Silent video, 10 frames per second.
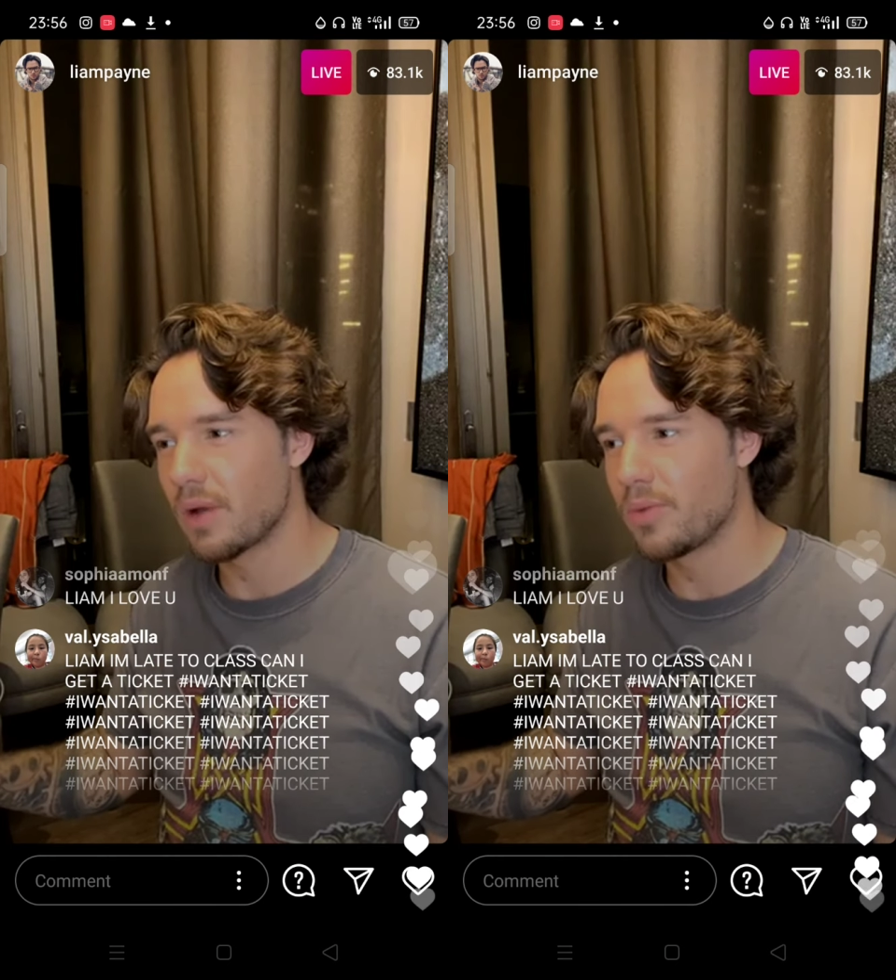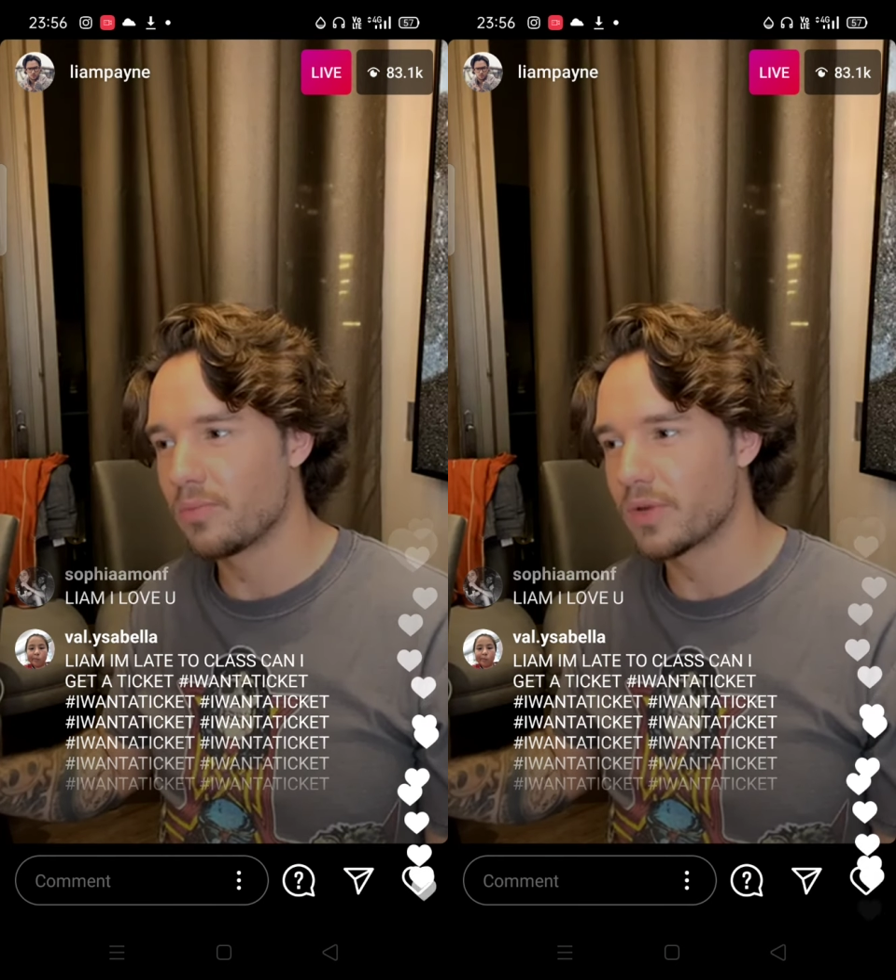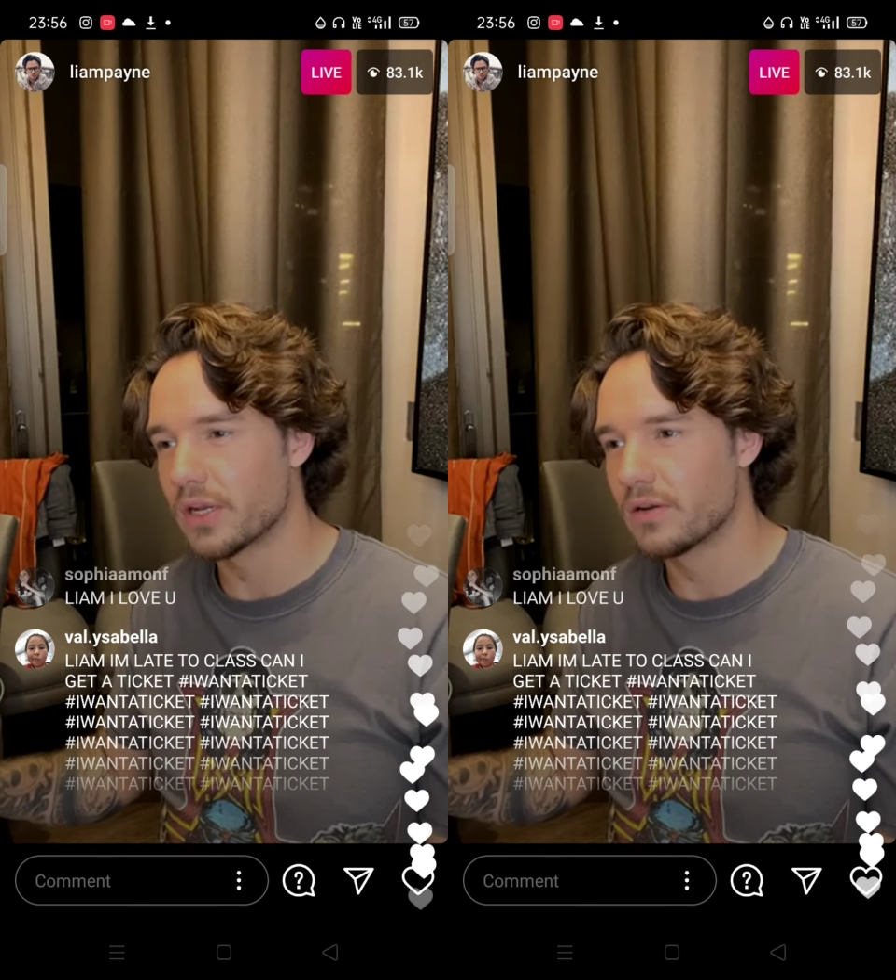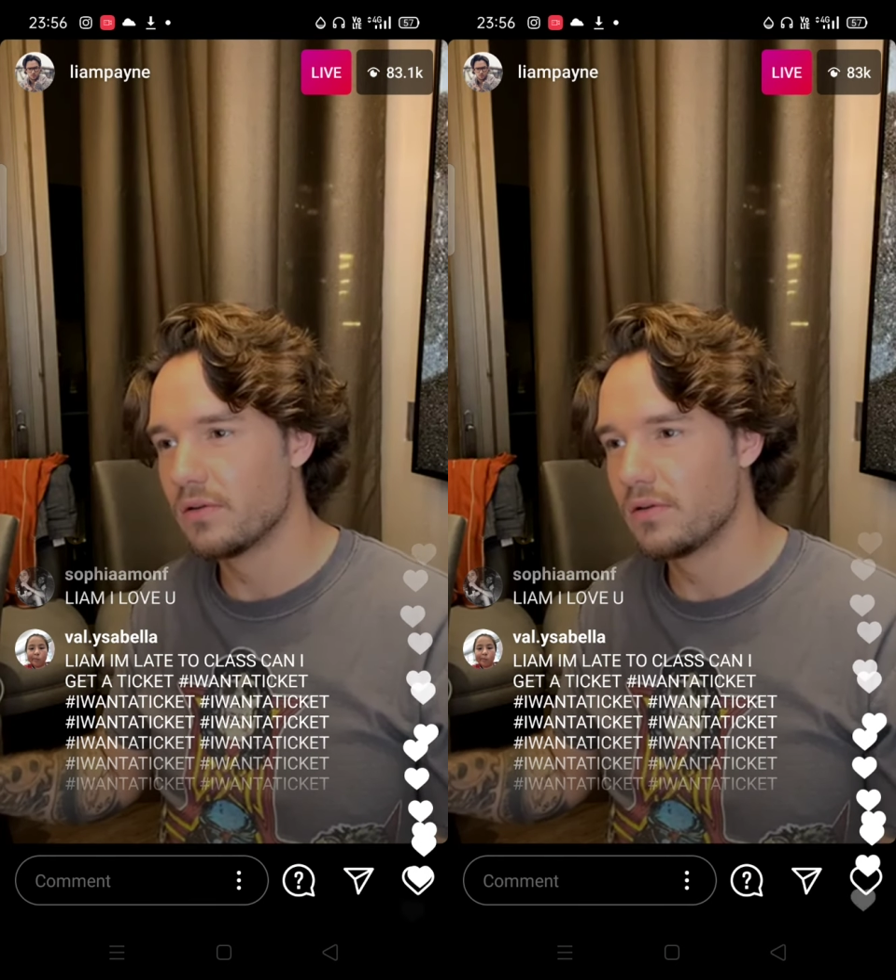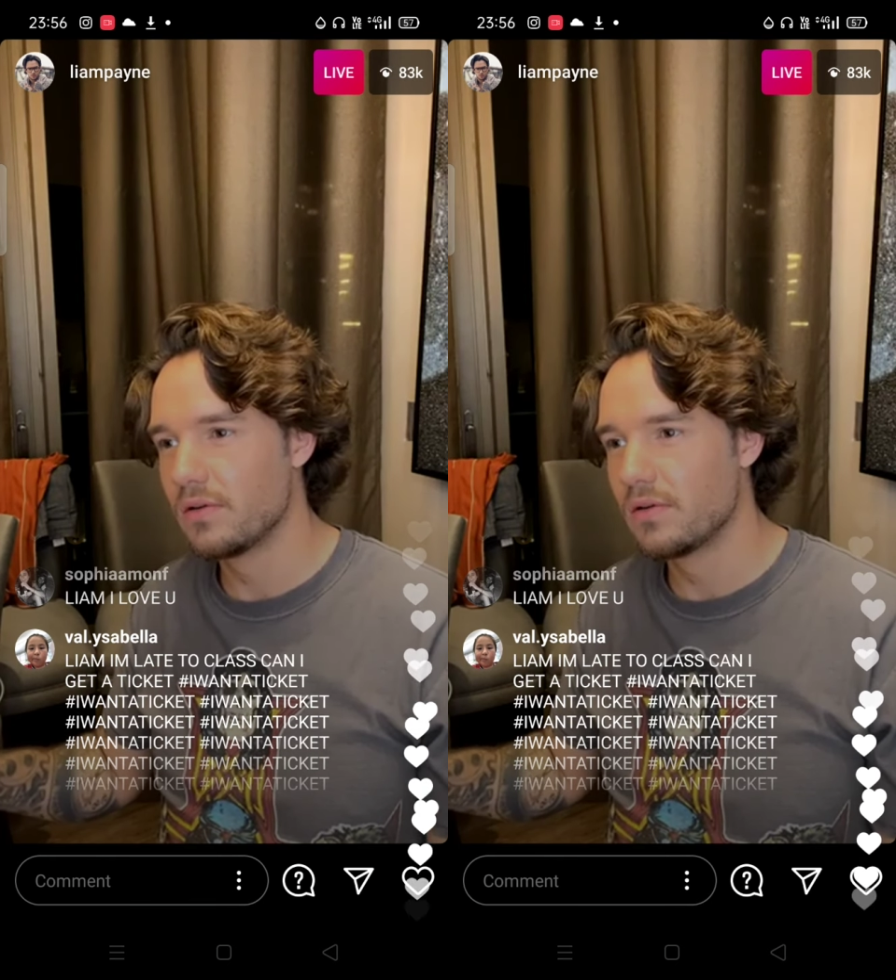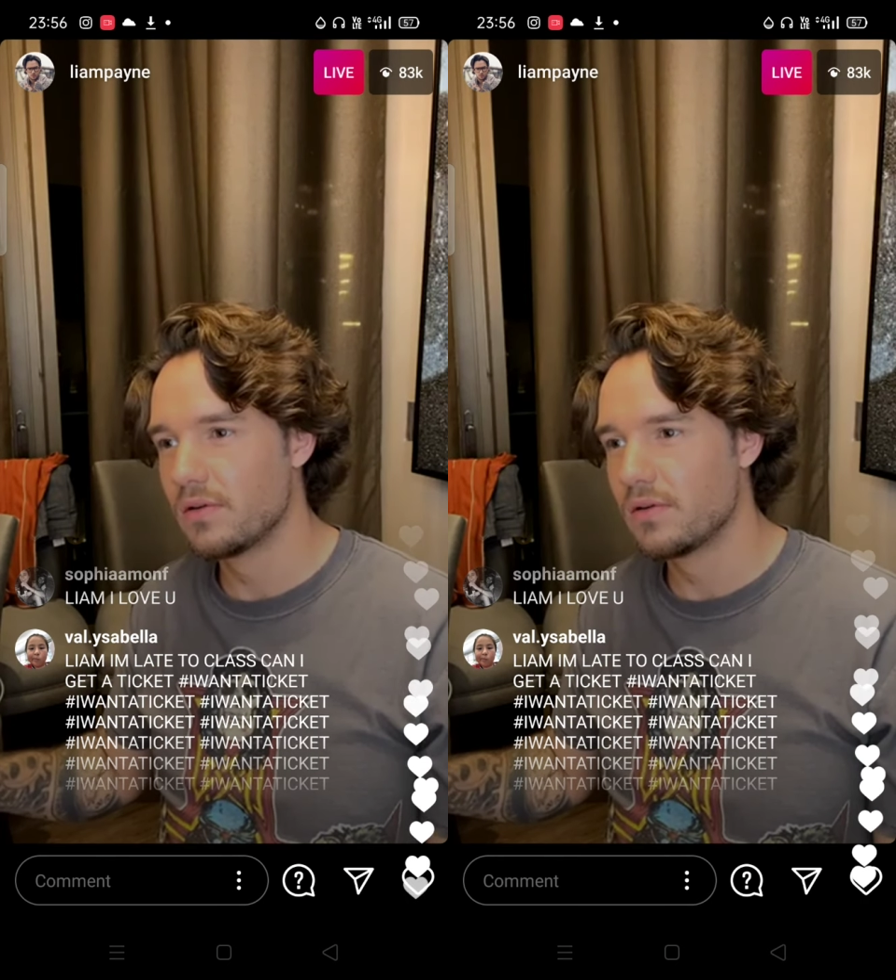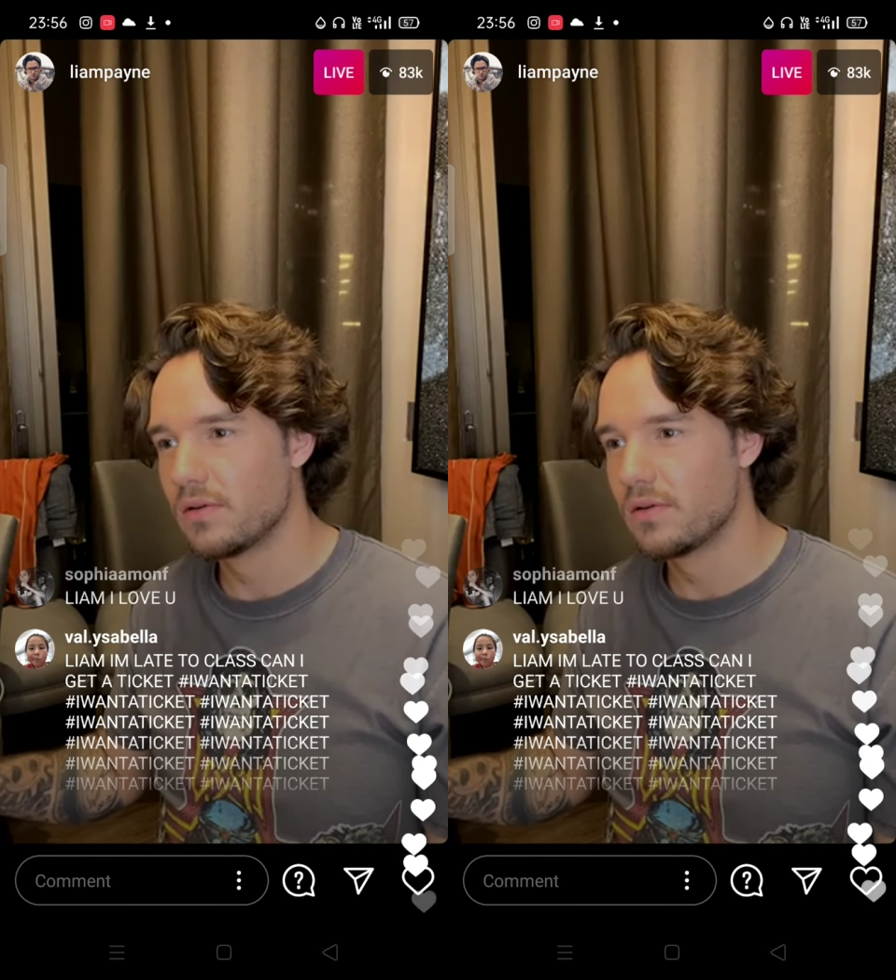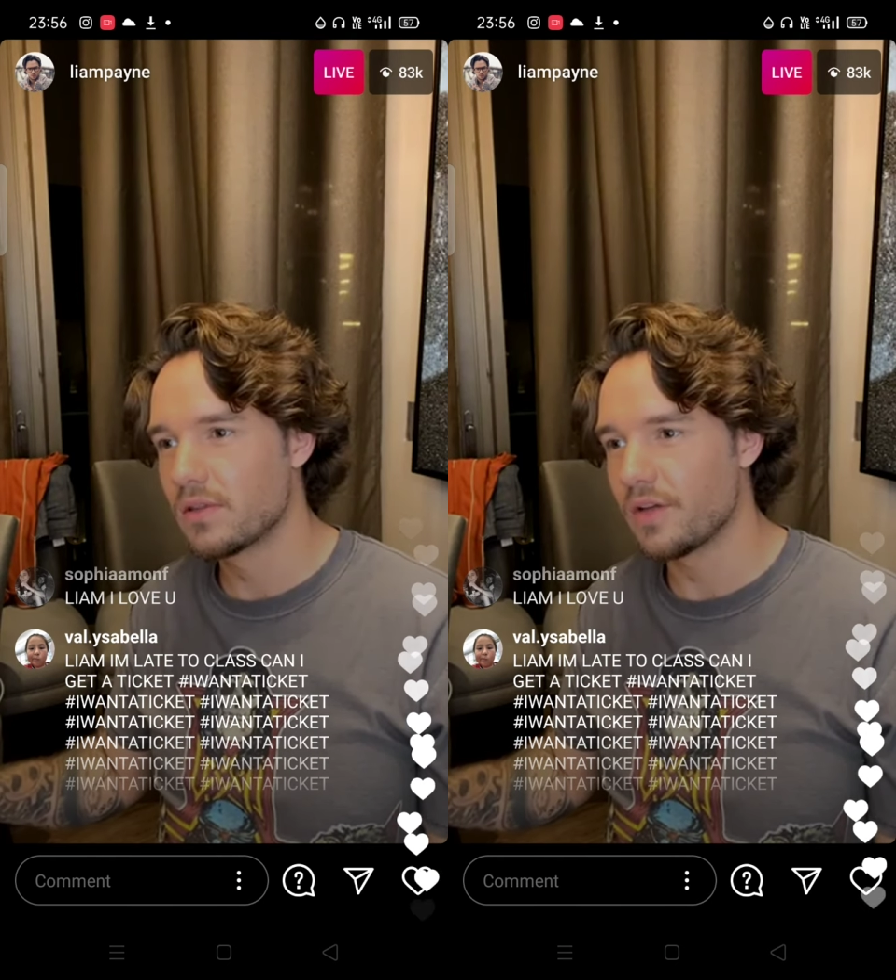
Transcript: pumpkin that